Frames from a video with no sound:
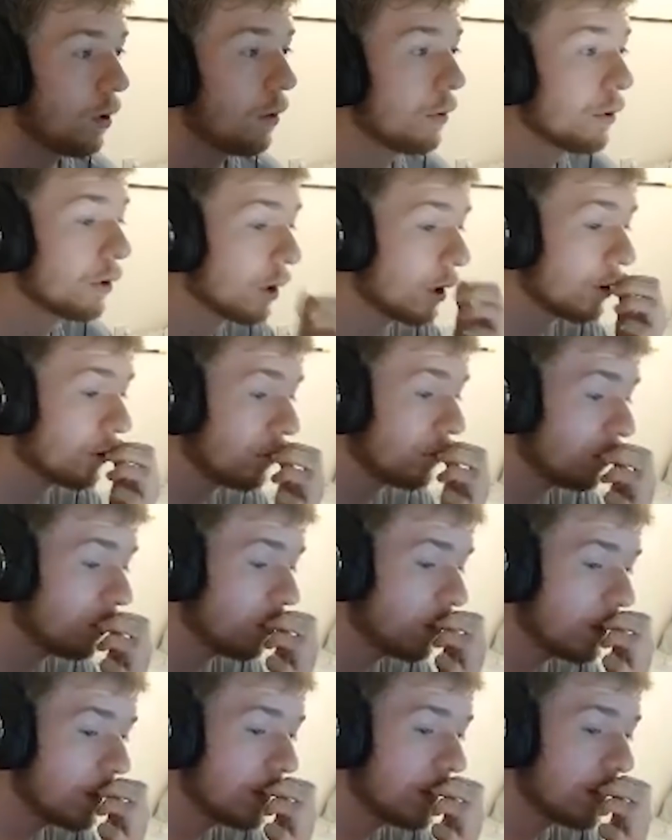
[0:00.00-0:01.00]
All we're gonna
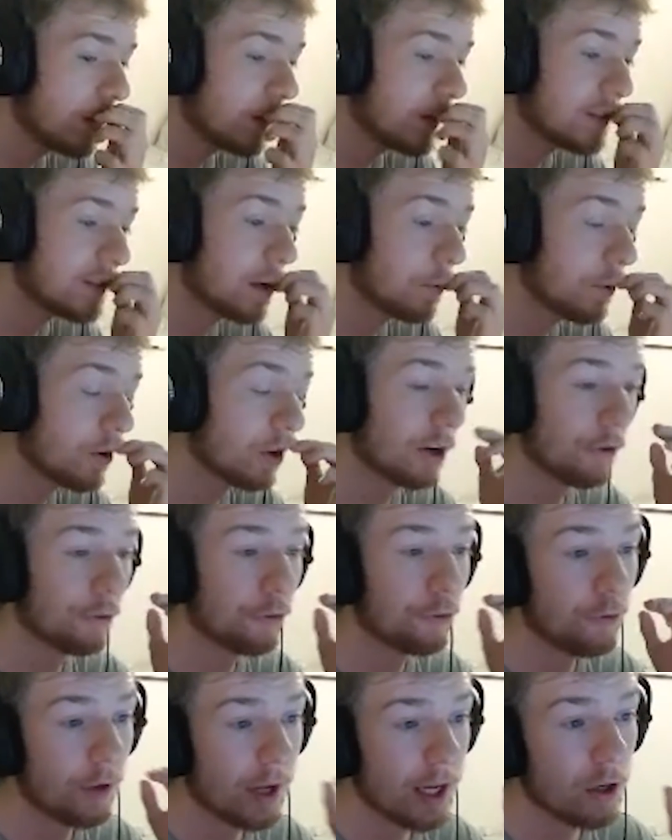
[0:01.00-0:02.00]
do is that we're gonna
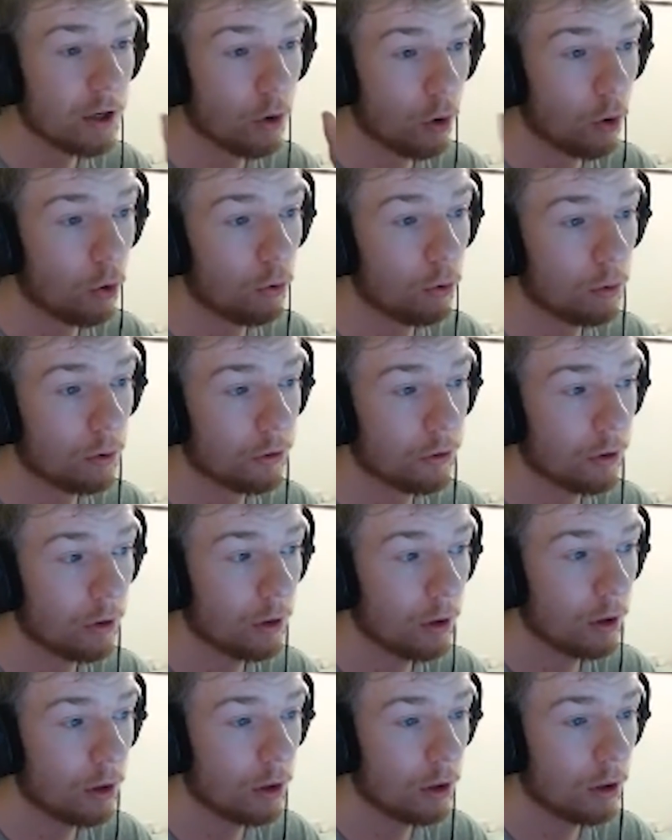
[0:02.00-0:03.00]
fake hold
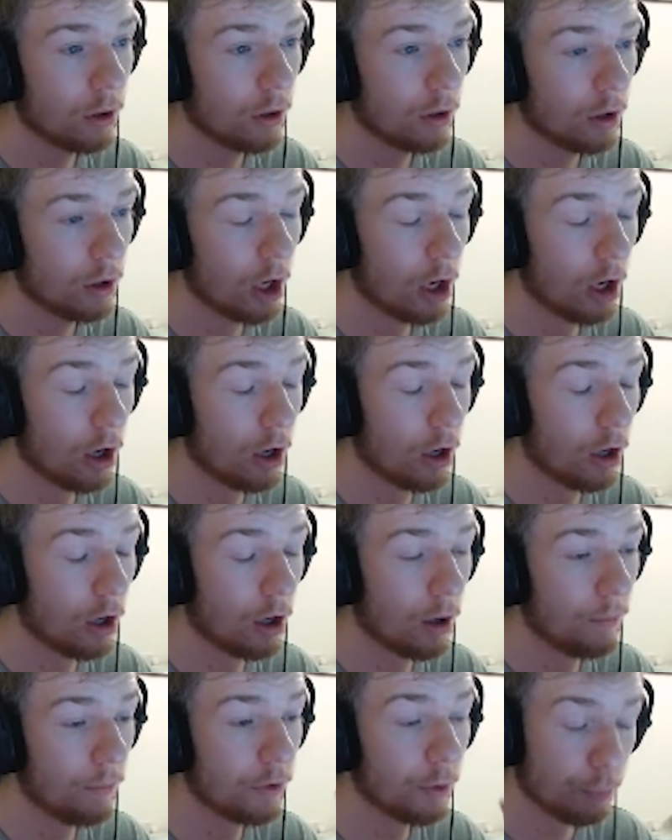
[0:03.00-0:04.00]

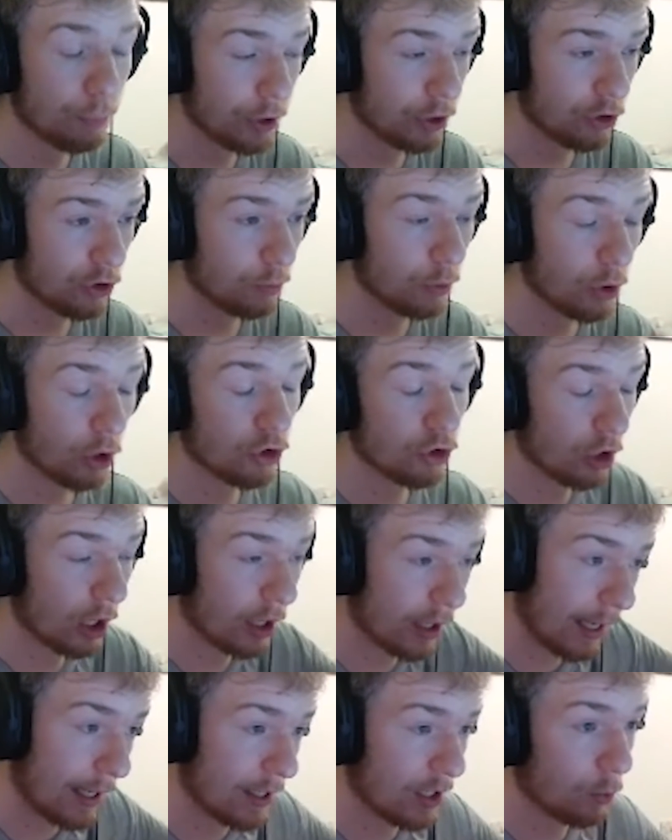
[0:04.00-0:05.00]
um, the breach. We're just
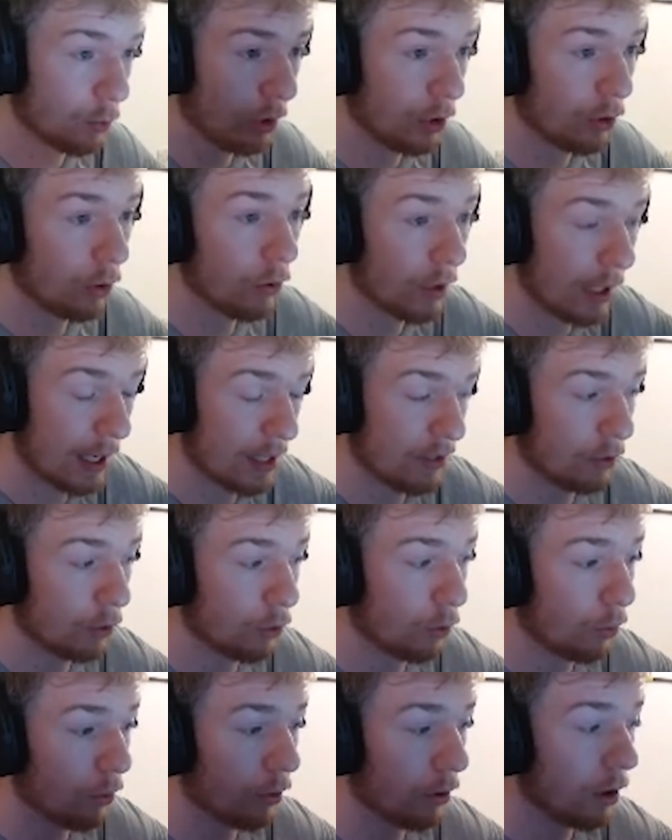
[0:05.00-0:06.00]
gonna cast the window, cast the
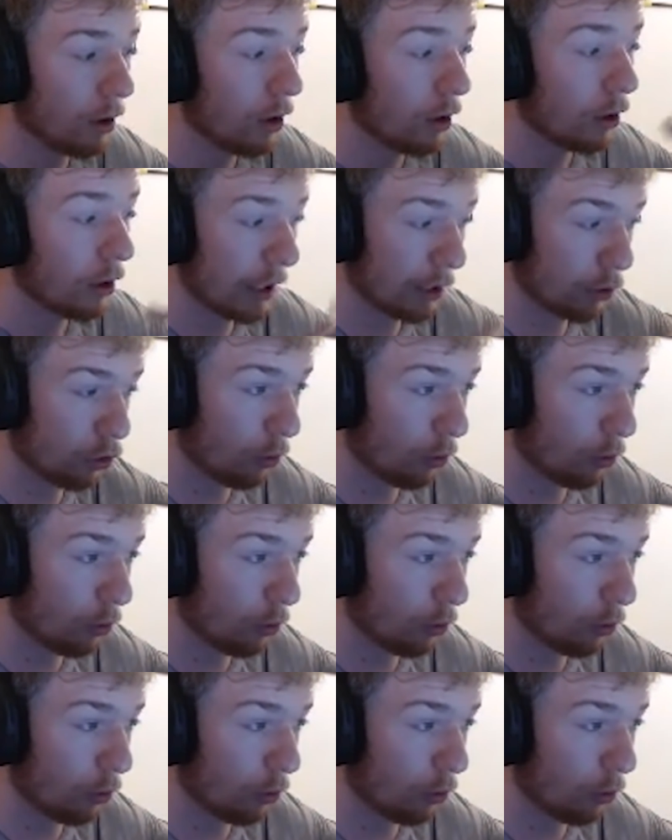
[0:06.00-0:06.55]
door, like